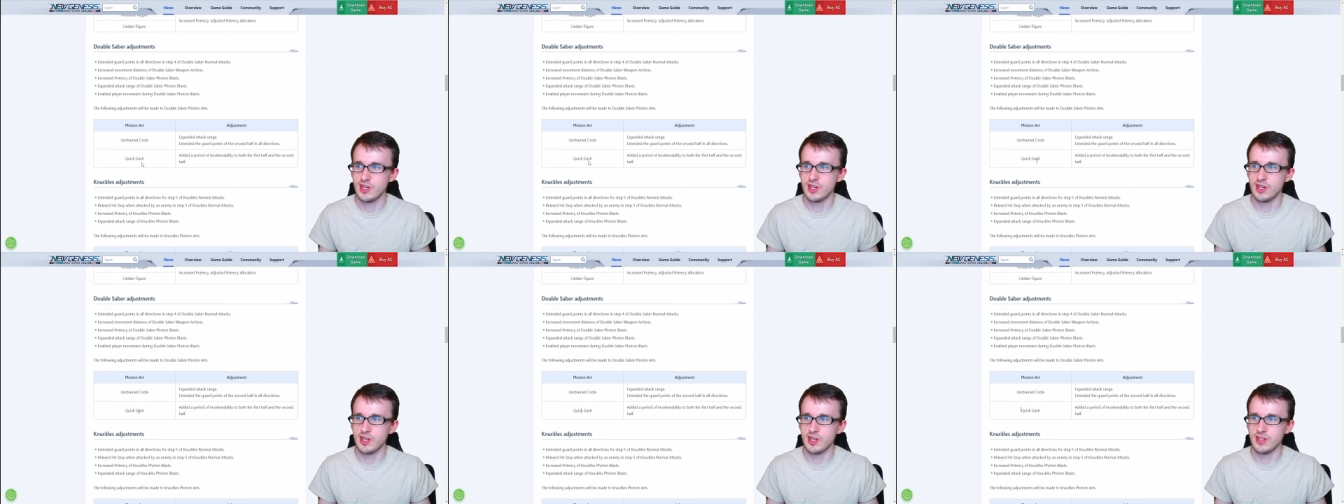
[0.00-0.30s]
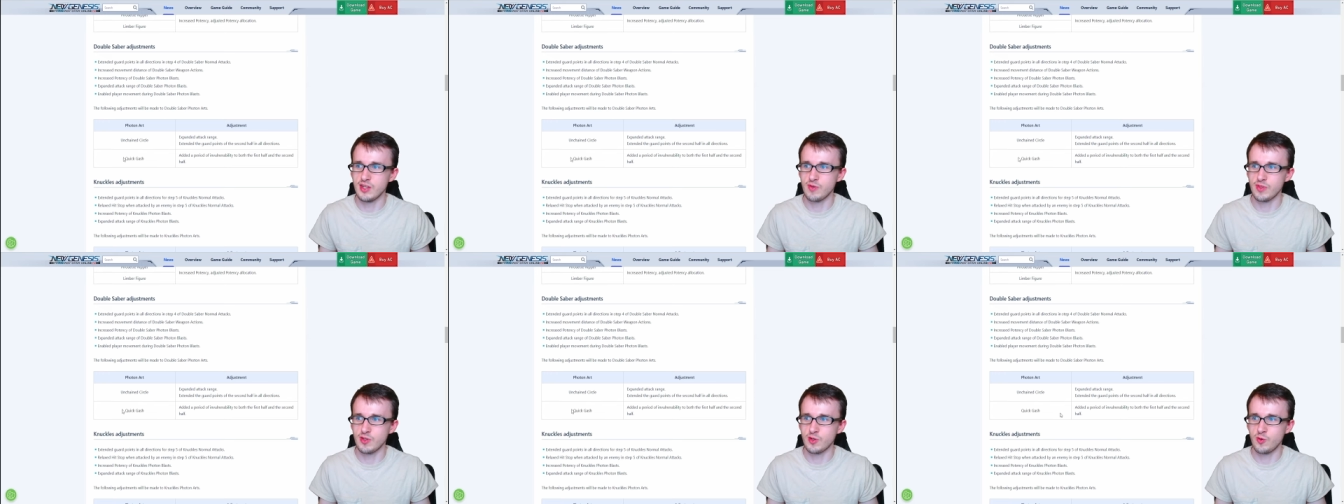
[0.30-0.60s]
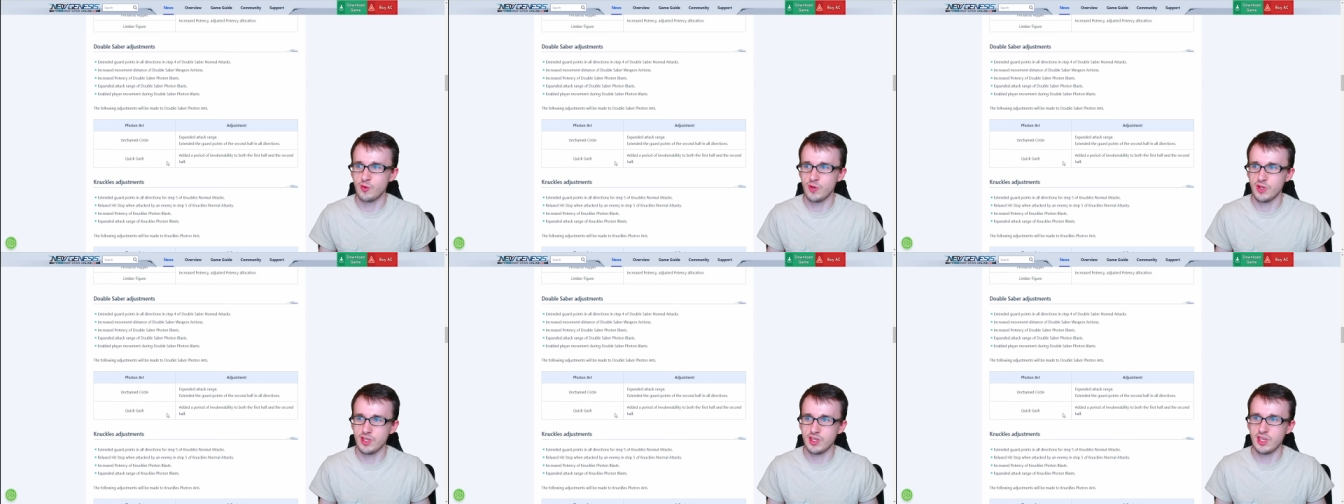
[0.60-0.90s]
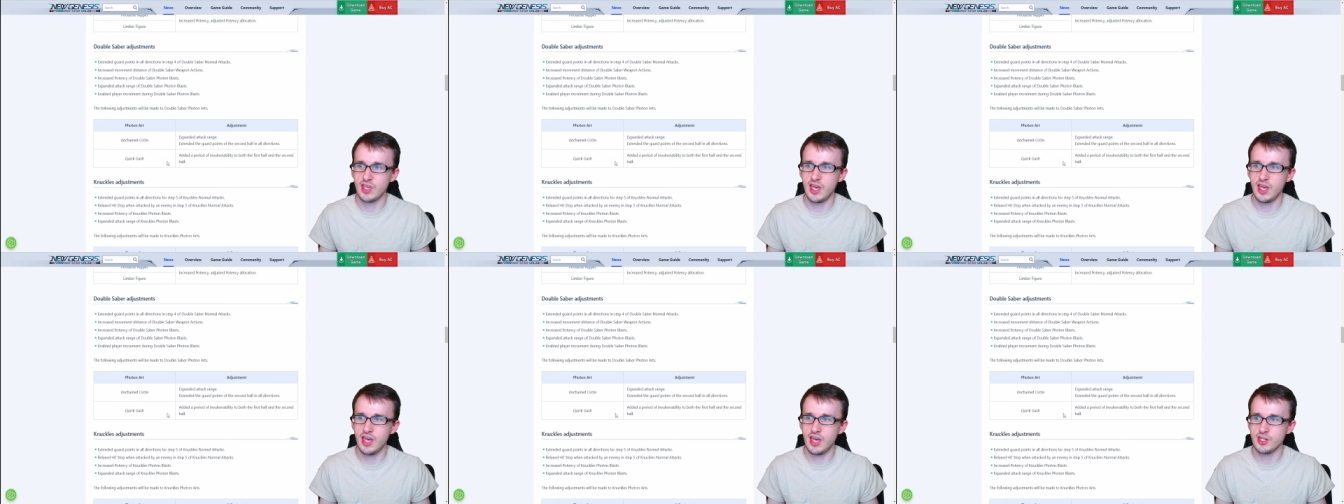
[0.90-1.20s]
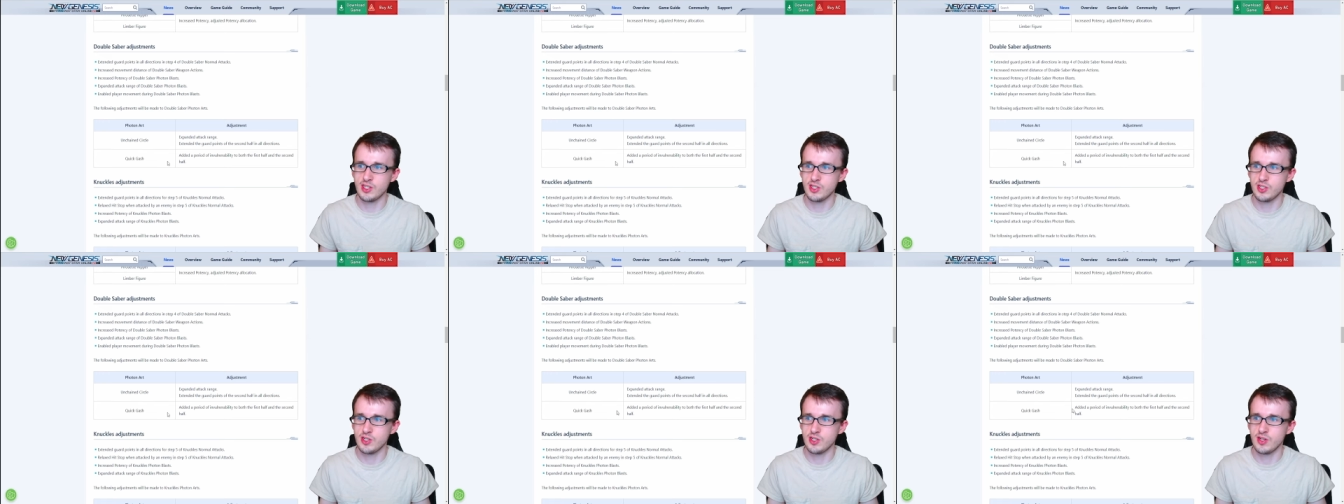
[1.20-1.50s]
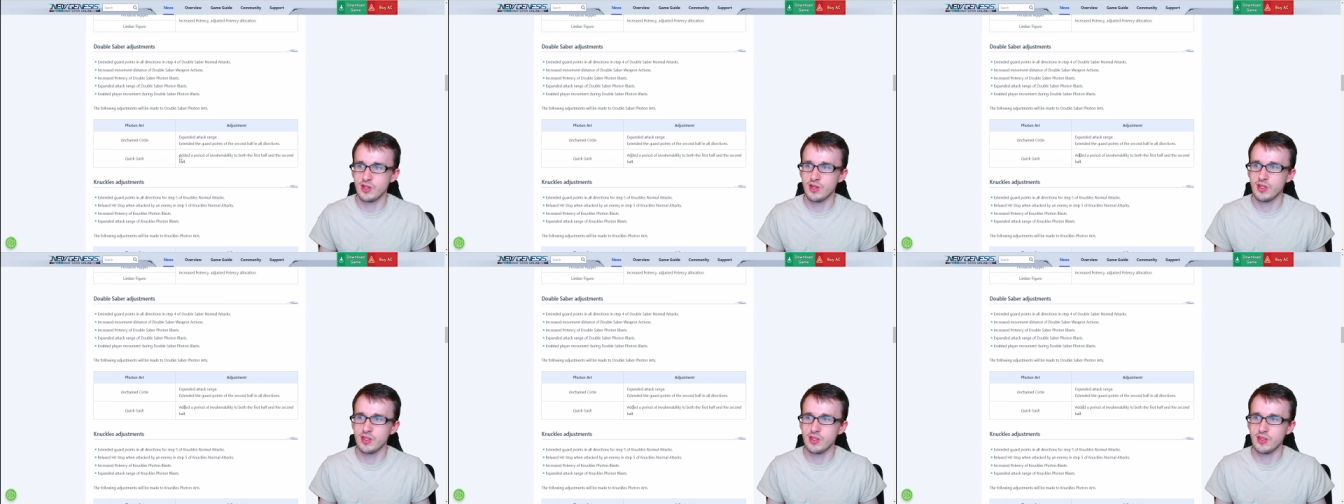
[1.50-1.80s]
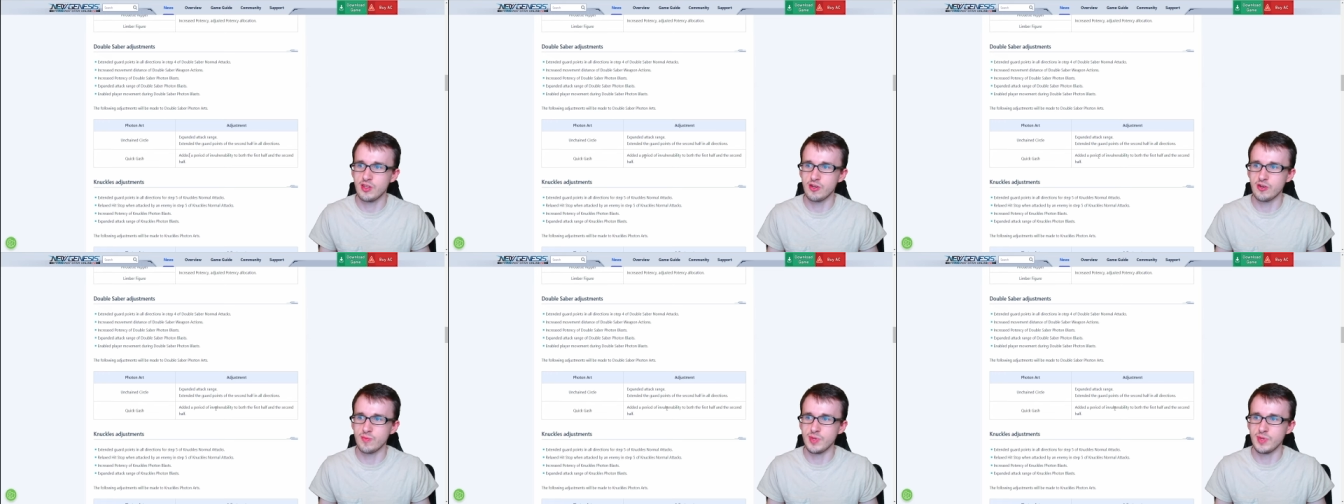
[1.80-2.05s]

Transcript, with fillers: And then with Quick Gash, there will